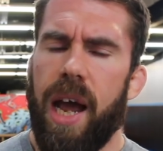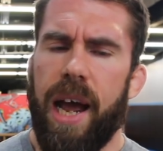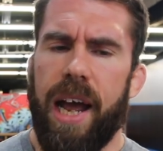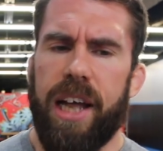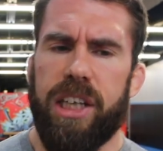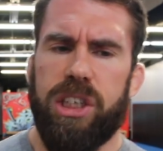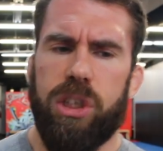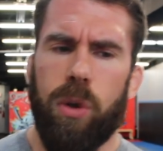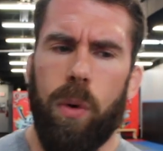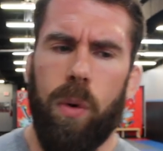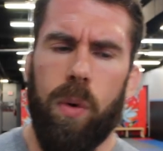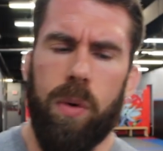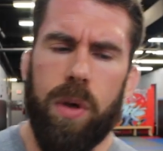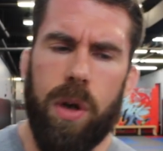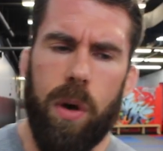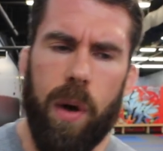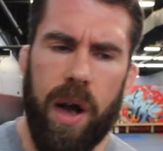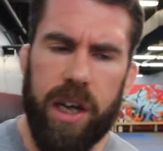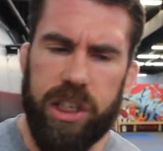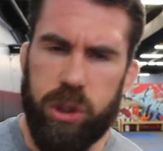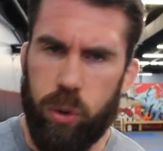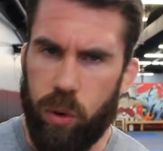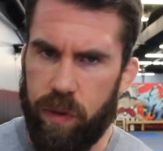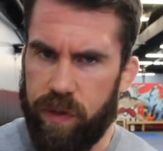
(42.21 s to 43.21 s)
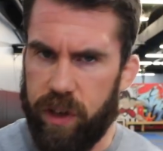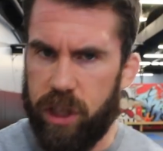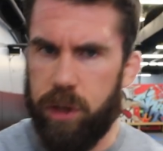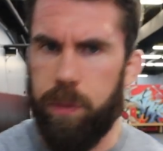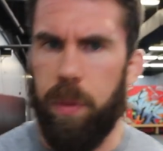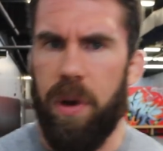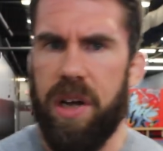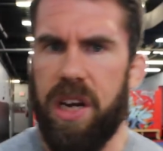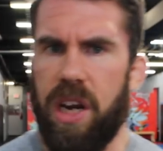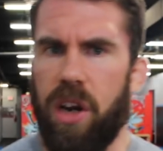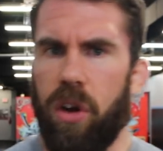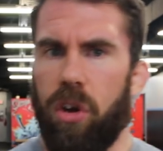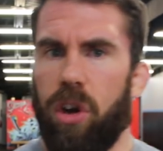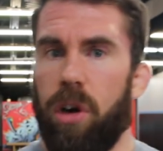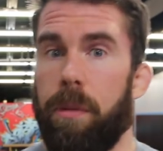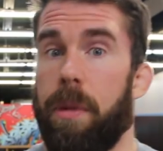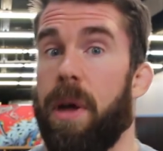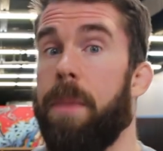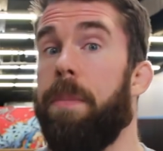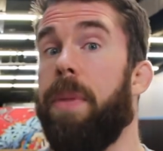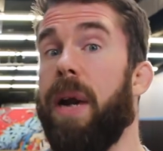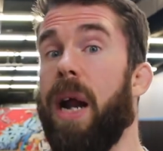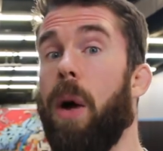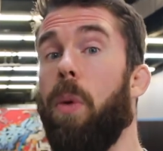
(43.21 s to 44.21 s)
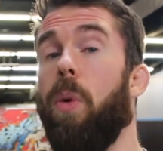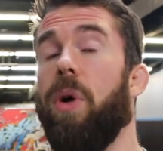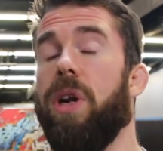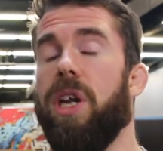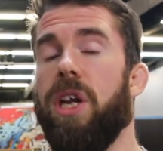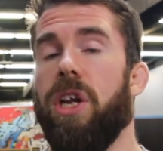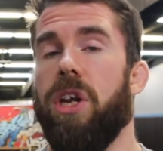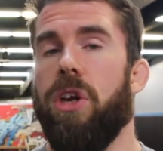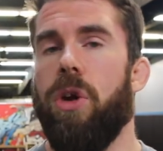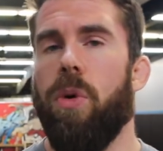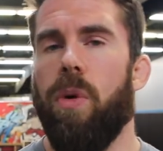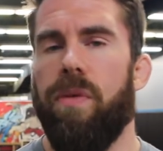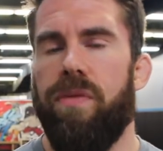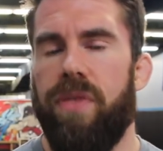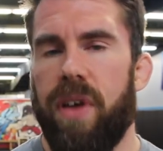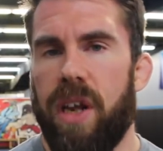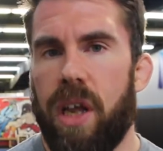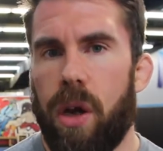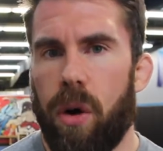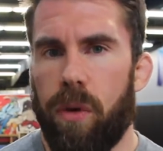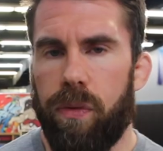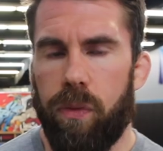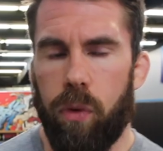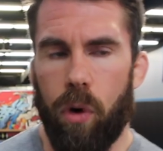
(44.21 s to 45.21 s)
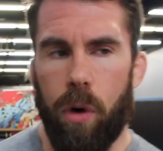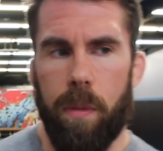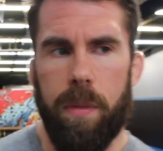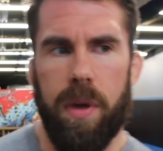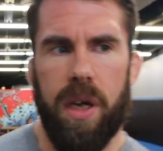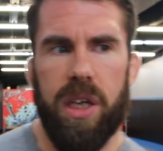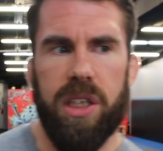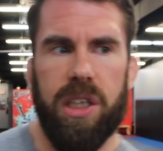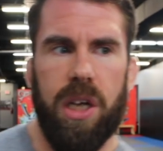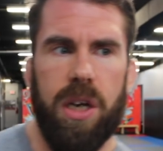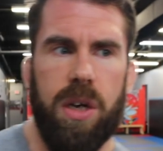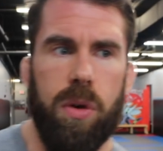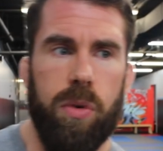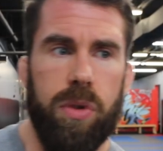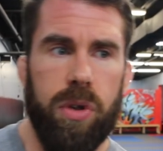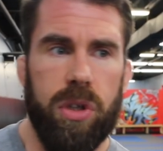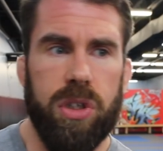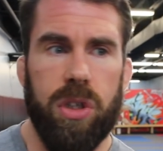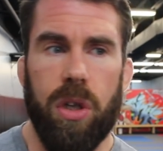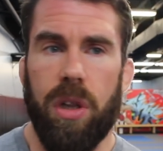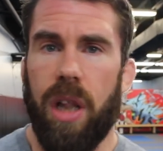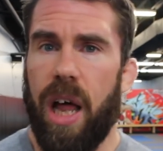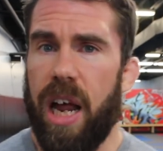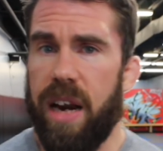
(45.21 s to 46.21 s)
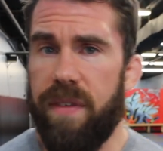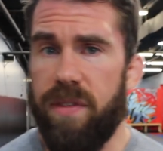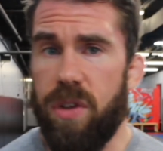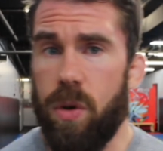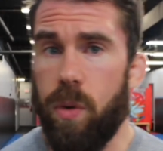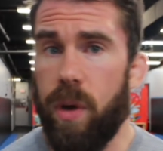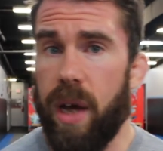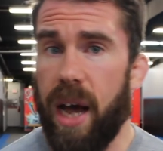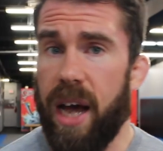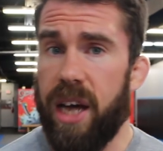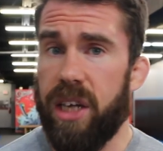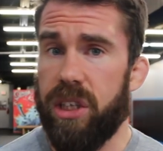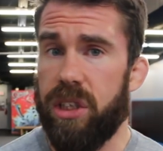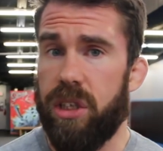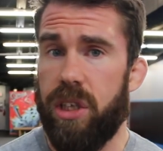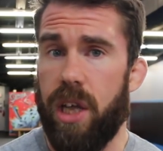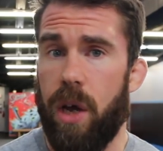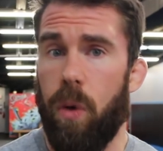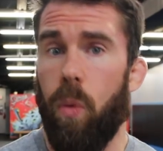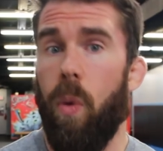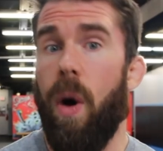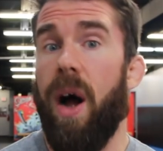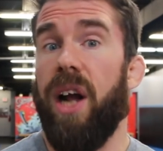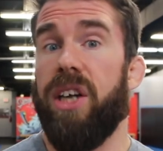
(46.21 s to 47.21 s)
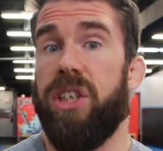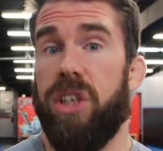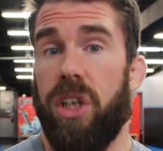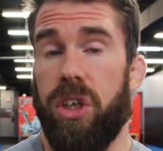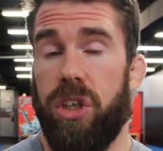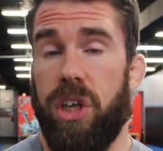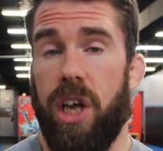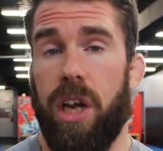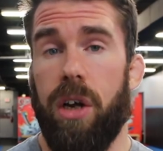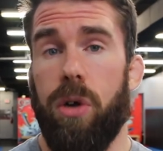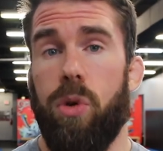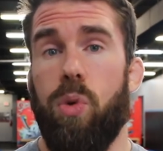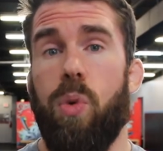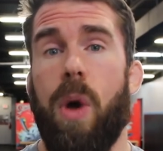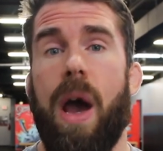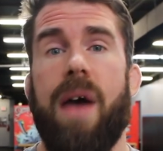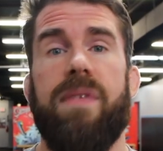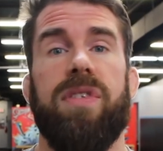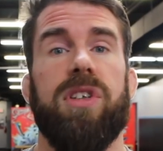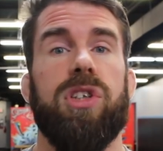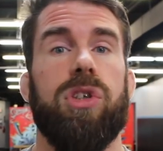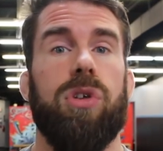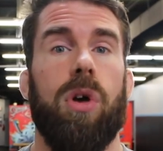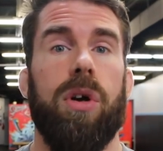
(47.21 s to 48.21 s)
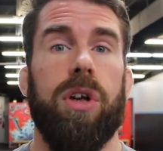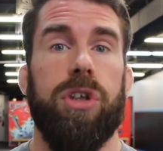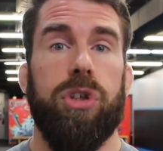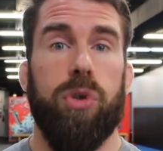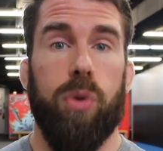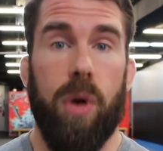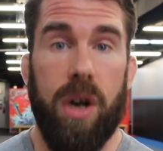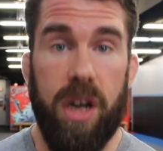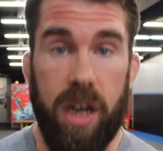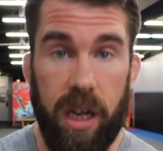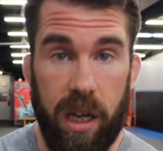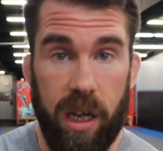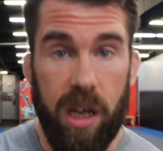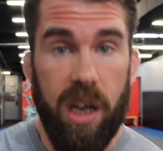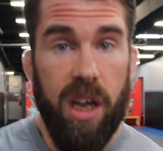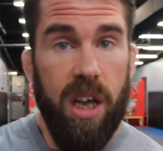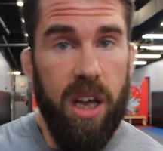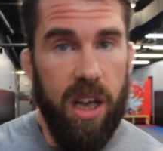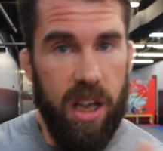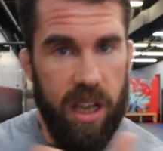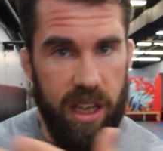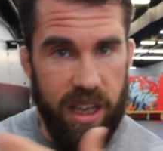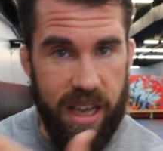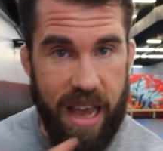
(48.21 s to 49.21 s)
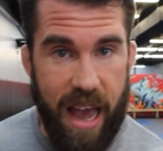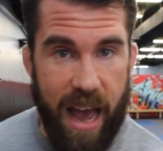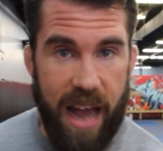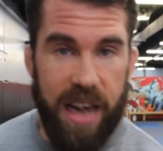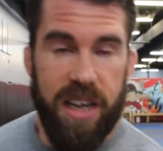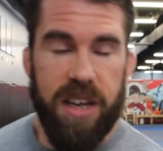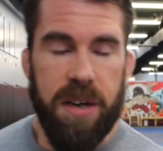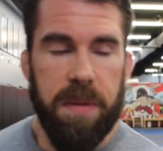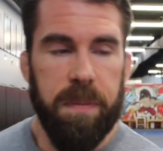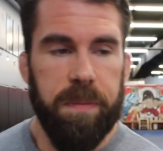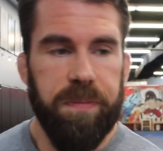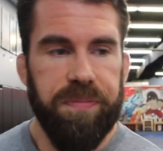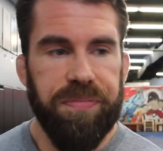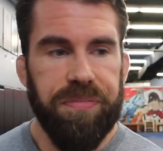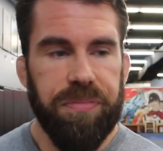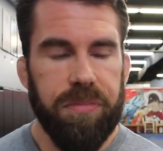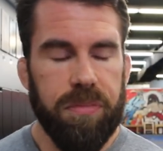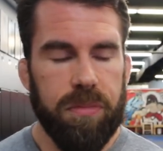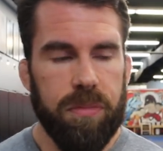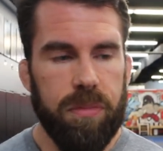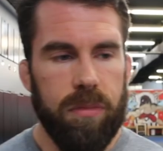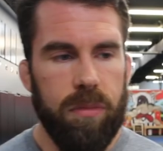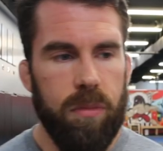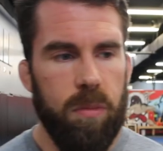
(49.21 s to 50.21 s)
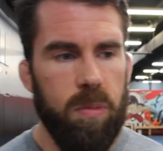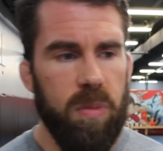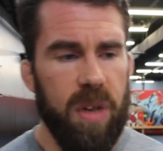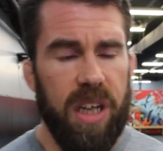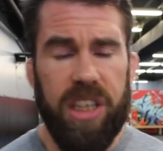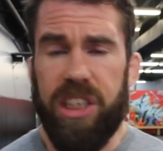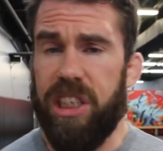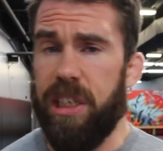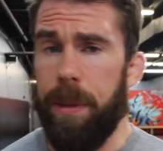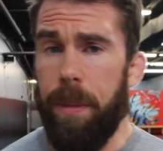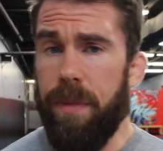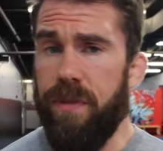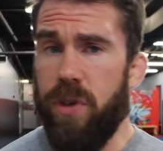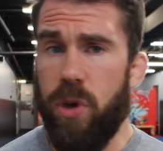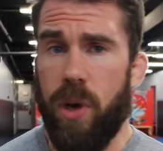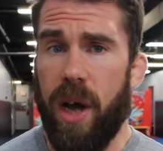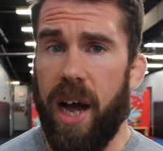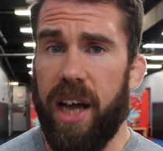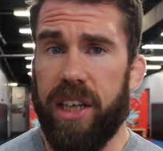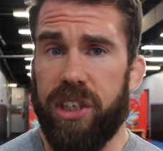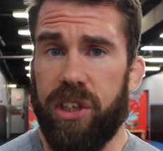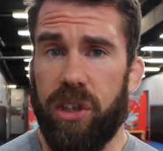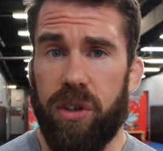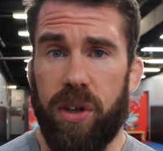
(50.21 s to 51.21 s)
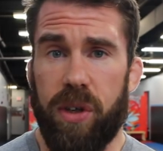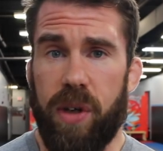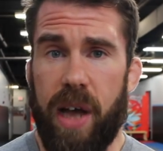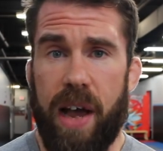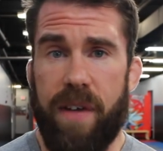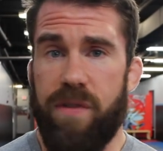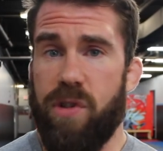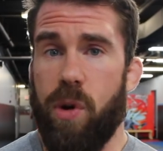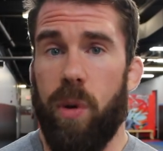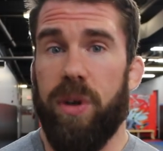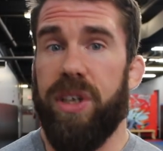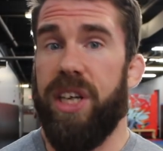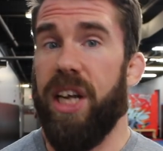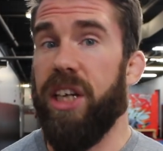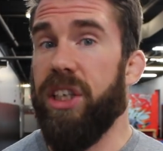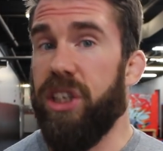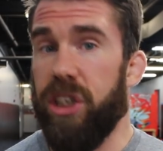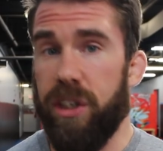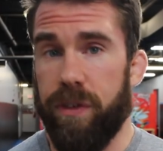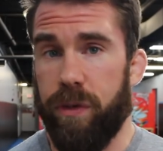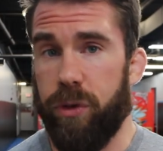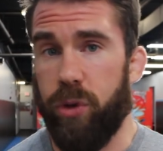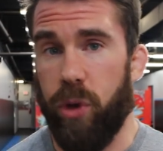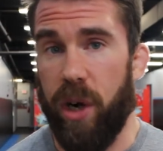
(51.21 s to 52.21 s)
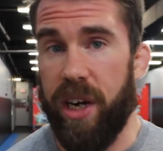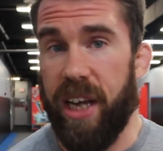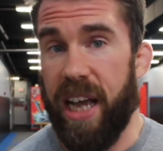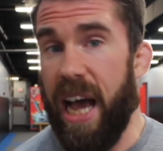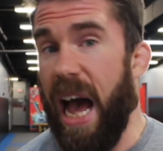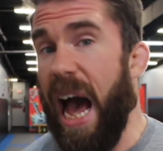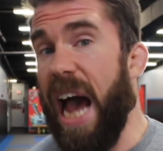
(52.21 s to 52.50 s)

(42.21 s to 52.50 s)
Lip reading: And so, you know, I sort of explained it a little bit, but I wanted to do a video for it because I know there's a lot of you guys that watch the channel who haven't started training yet. And some of you guys have no intentions of training.